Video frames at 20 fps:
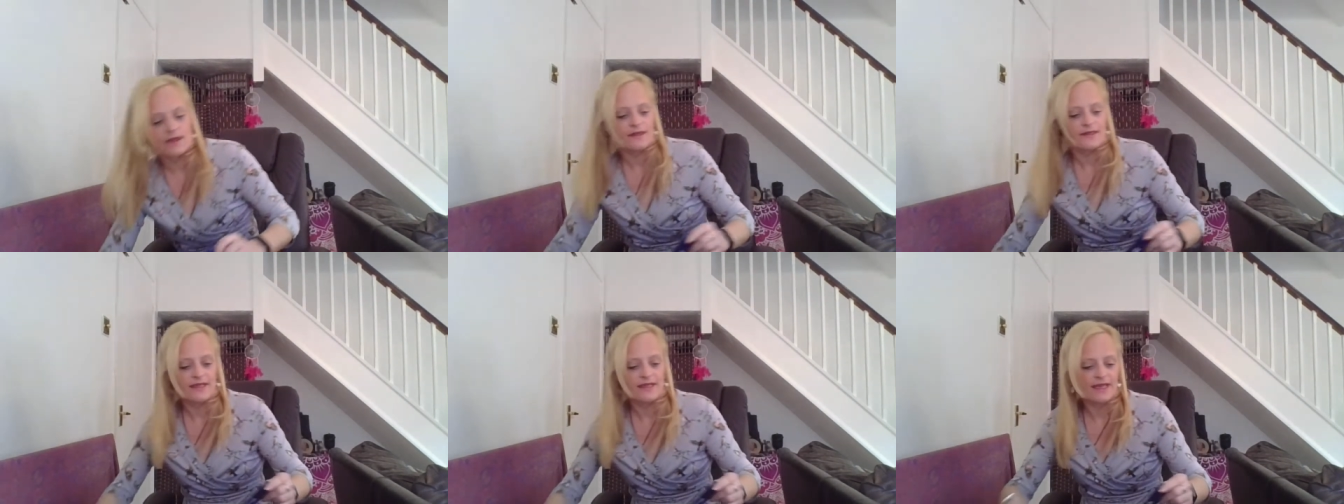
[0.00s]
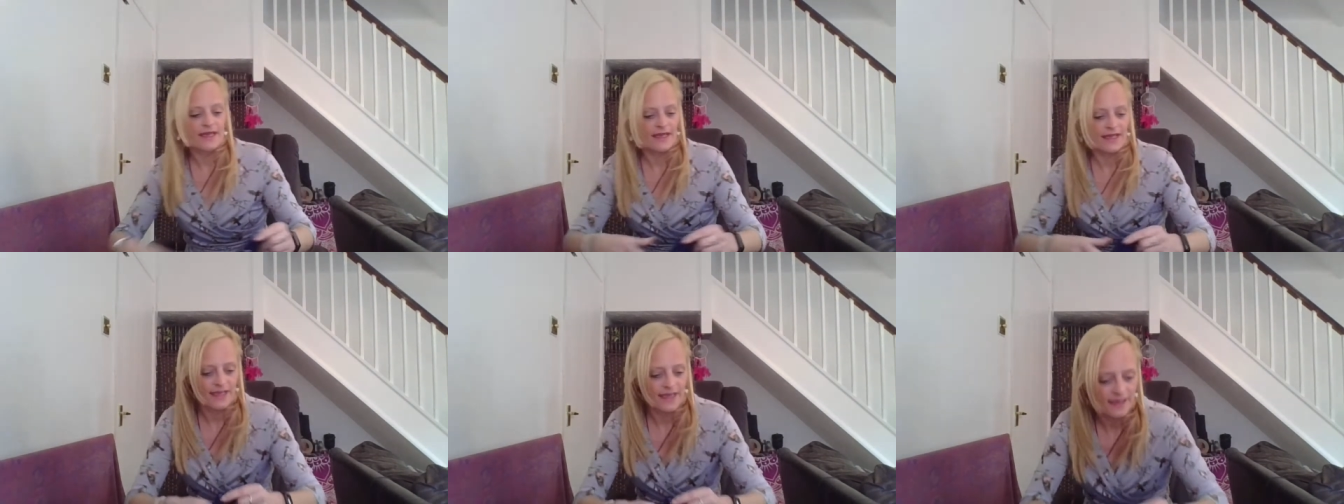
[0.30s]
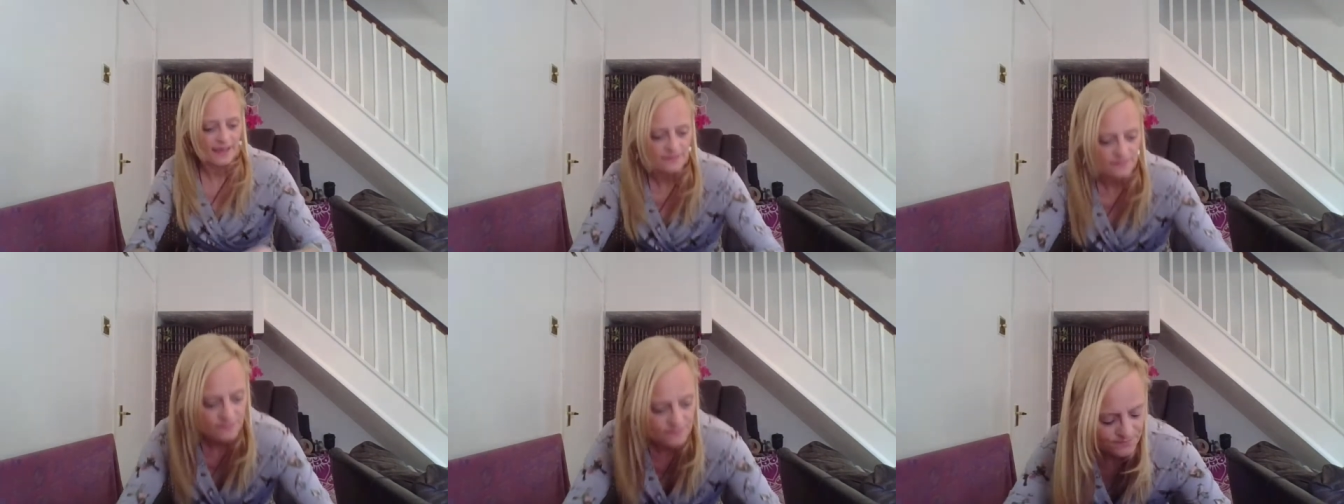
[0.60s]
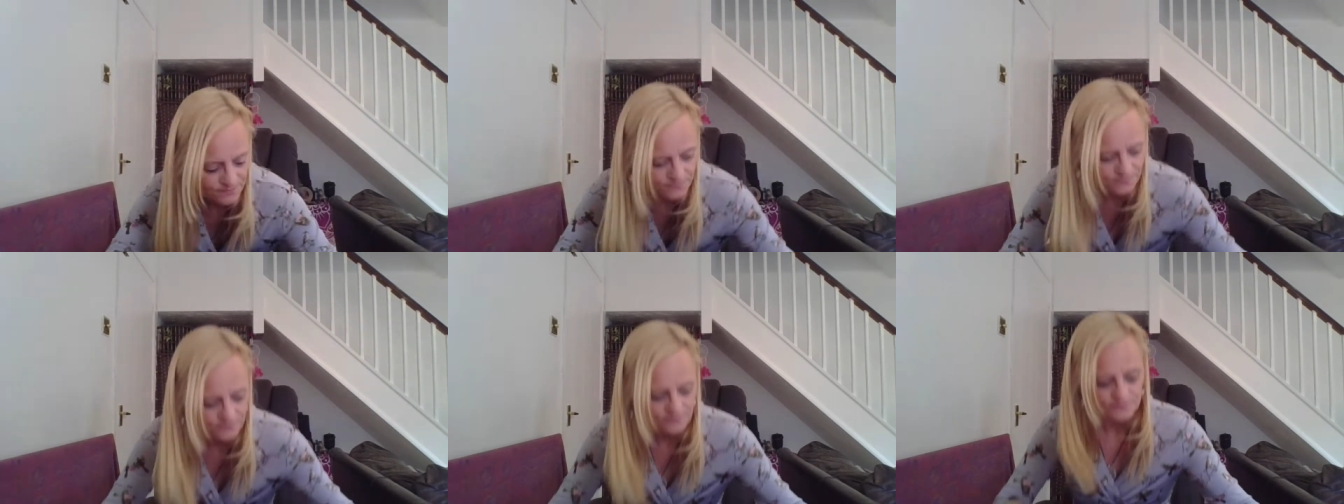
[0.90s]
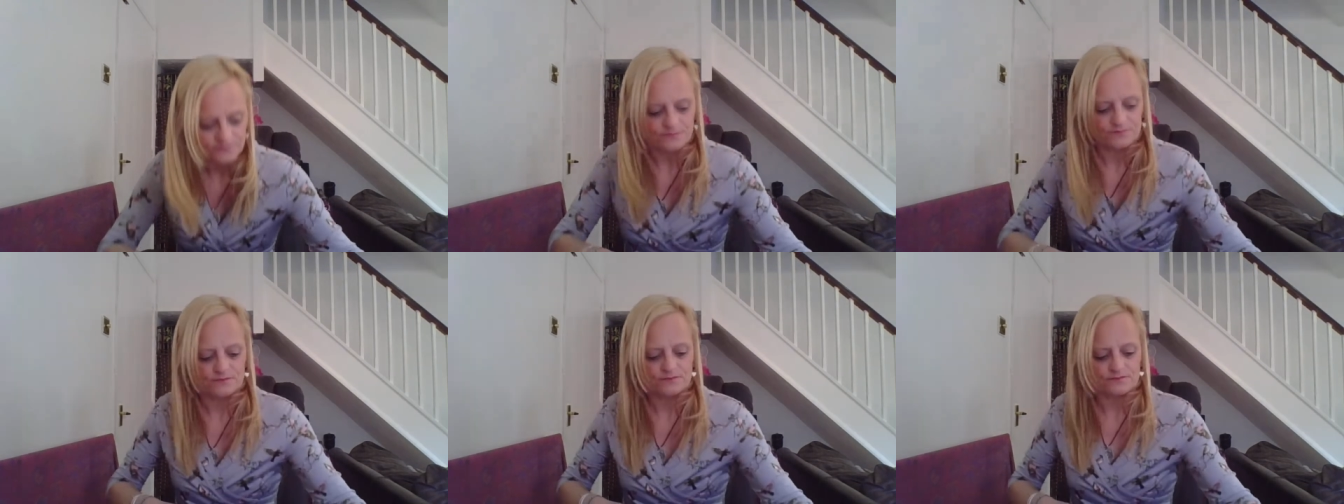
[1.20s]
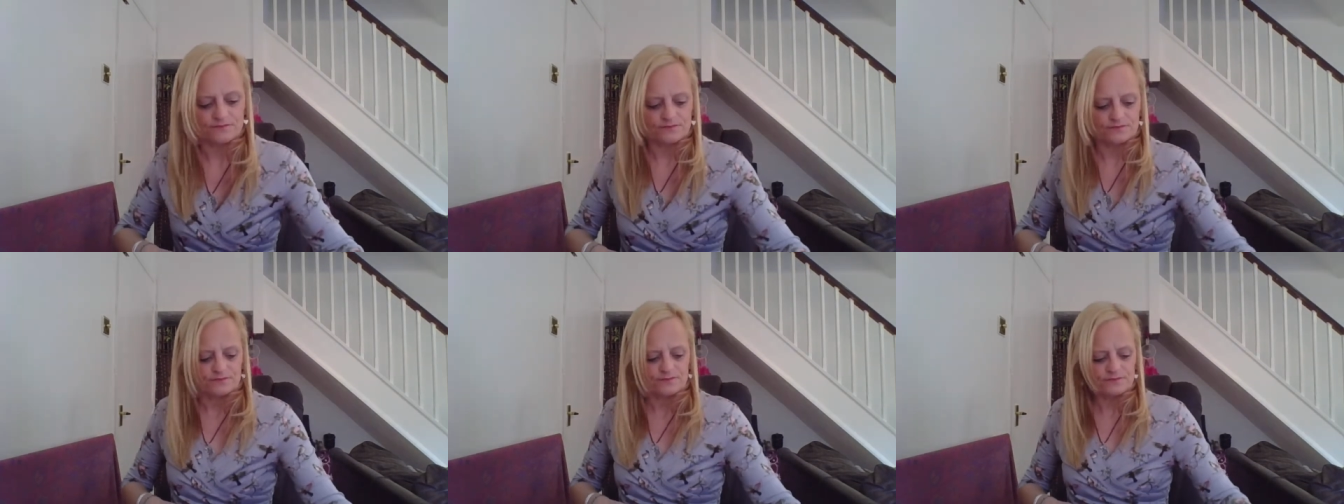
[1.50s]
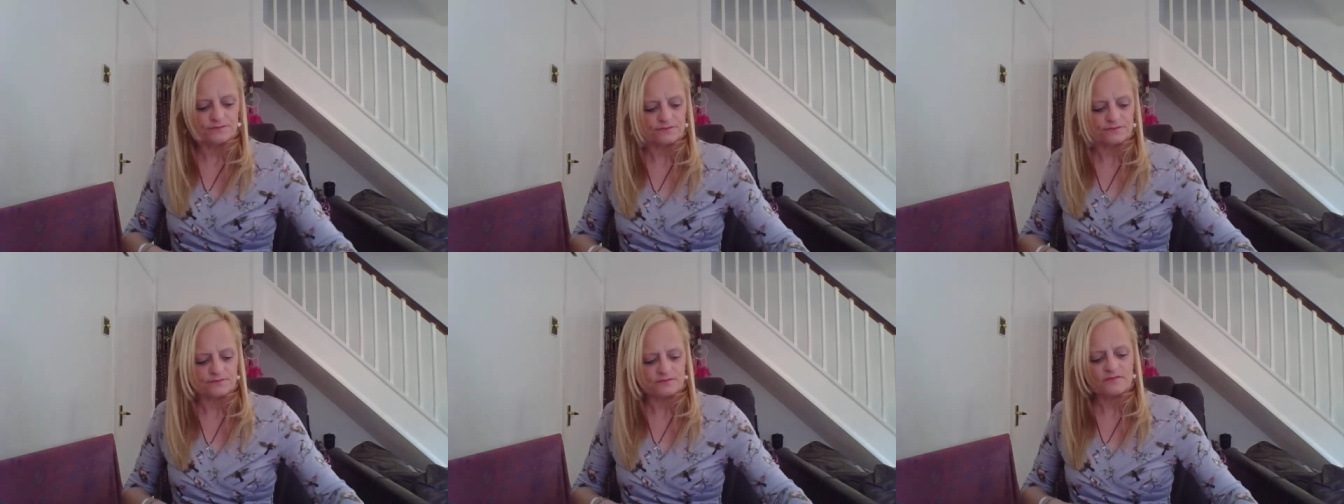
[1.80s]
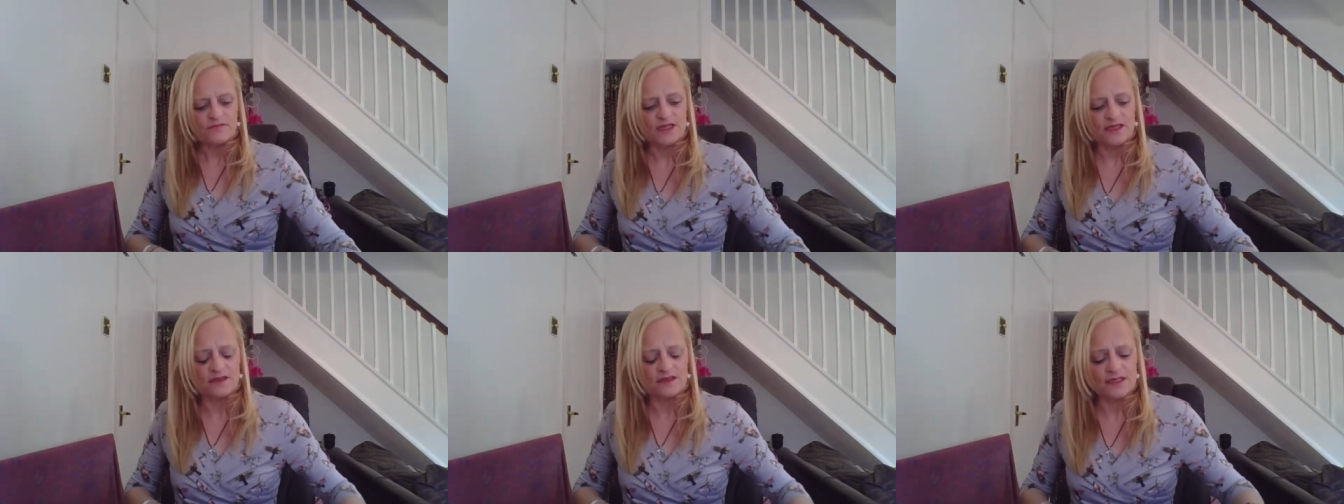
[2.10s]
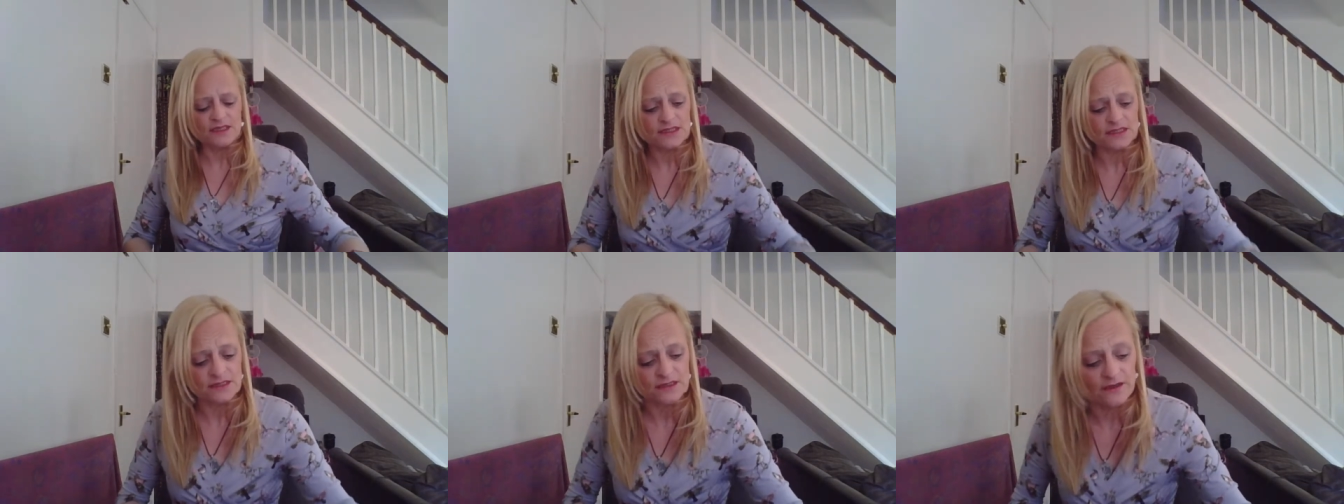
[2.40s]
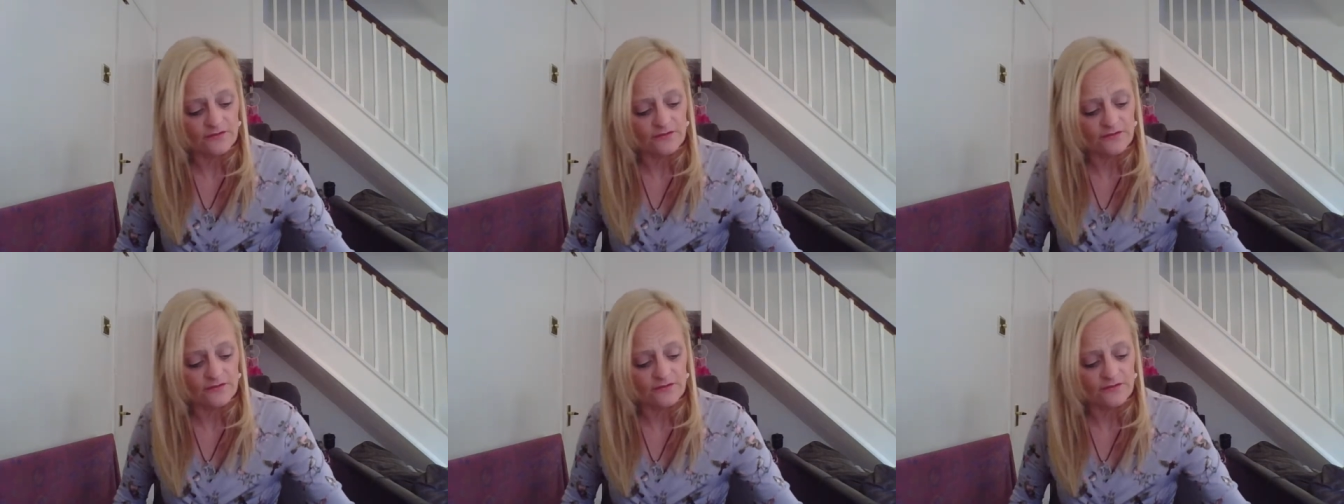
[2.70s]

Yeah, again, this,